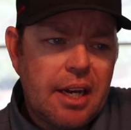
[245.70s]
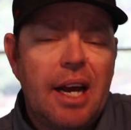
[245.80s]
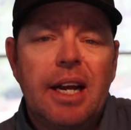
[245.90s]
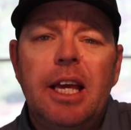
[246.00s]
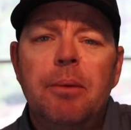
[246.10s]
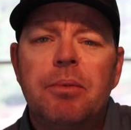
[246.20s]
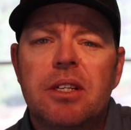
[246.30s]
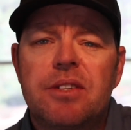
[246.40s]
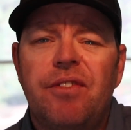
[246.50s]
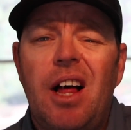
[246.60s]
kind of keep
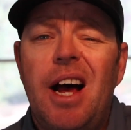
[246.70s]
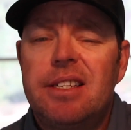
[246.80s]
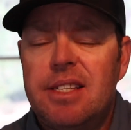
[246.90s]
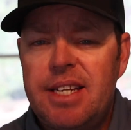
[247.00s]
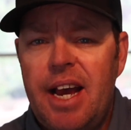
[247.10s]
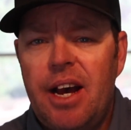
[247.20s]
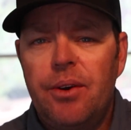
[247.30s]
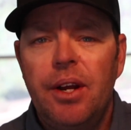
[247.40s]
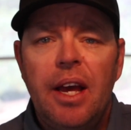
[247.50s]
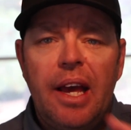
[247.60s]
those flies
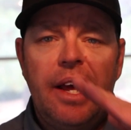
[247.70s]
down